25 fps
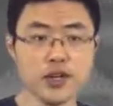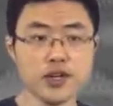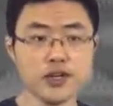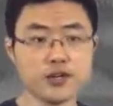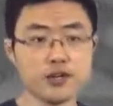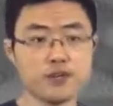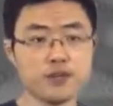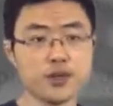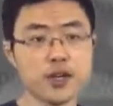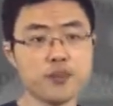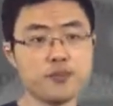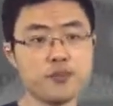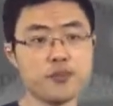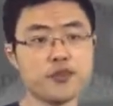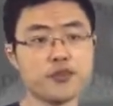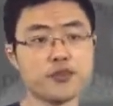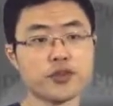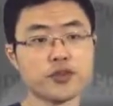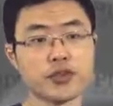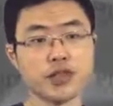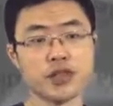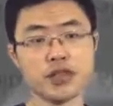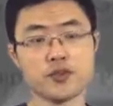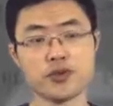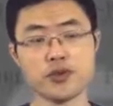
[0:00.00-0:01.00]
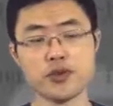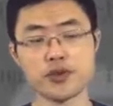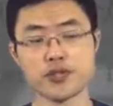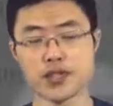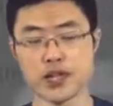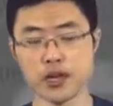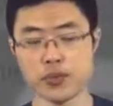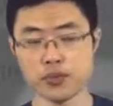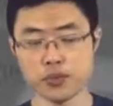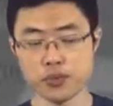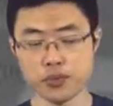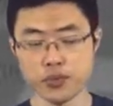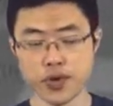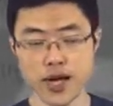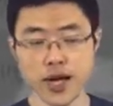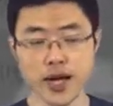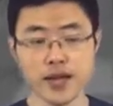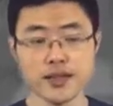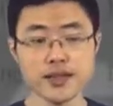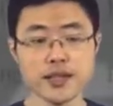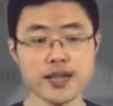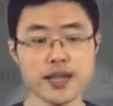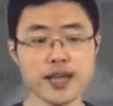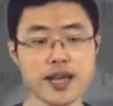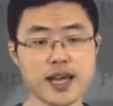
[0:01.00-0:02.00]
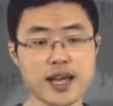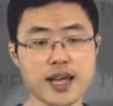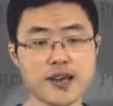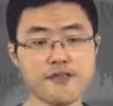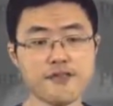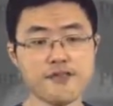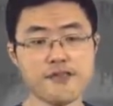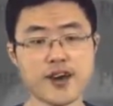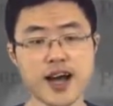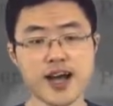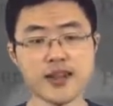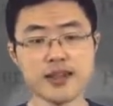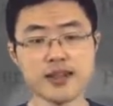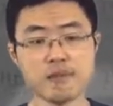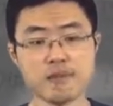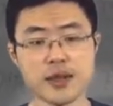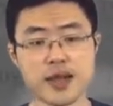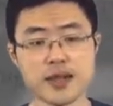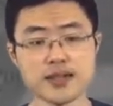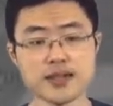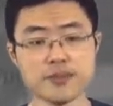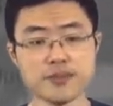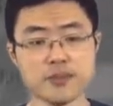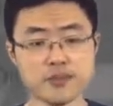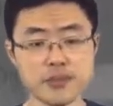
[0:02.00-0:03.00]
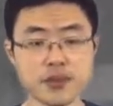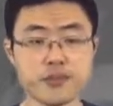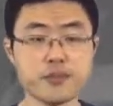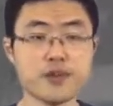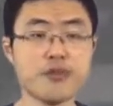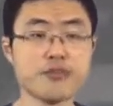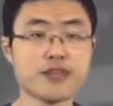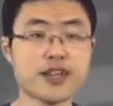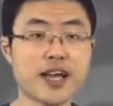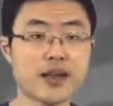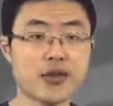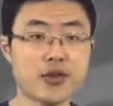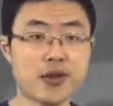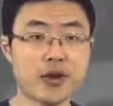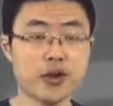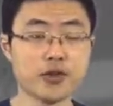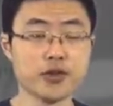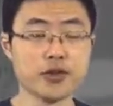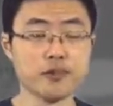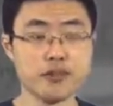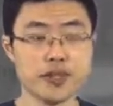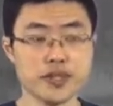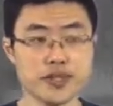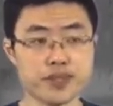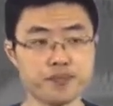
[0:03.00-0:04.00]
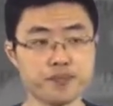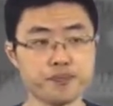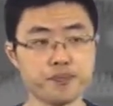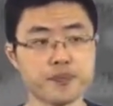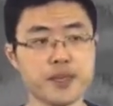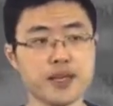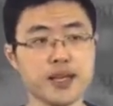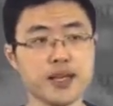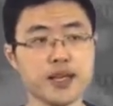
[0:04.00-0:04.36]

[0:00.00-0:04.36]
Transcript: So you can move the data points around and find the maximum number of dichotomies.